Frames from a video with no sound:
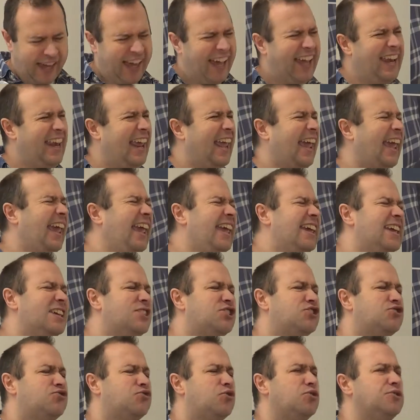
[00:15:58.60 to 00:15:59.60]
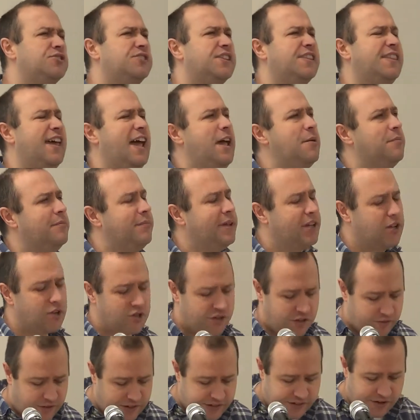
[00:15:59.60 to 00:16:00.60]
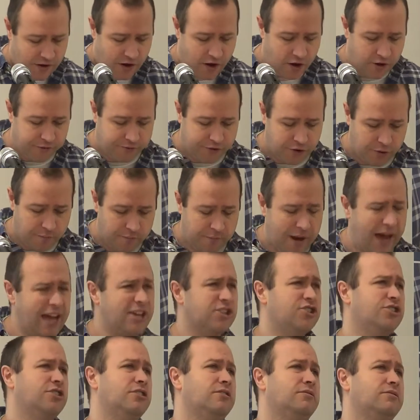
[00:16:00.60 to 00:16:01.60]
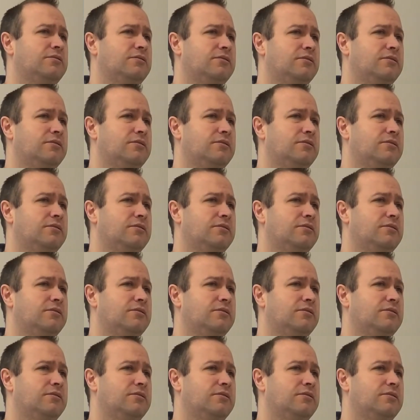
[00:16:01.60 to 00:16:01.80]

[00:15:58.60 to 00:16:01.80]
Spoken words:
And he is drawn to them because of his heart of compassion.